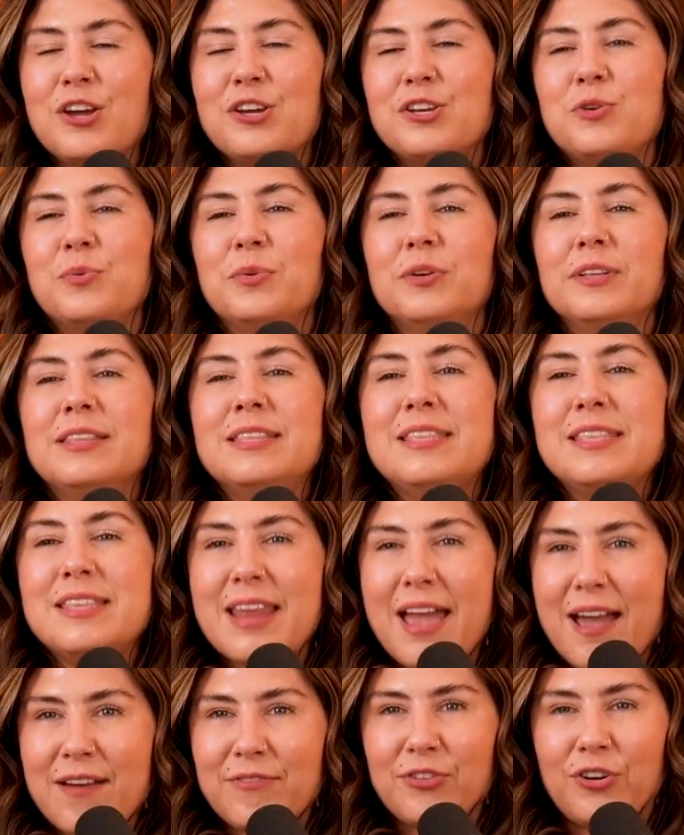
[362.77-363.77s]
You will
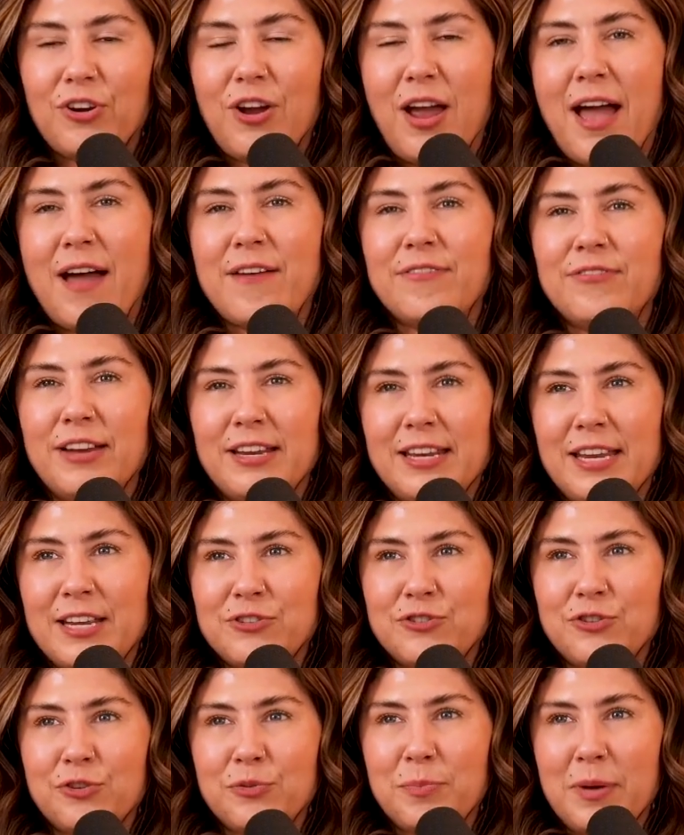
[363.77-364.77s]
never have financial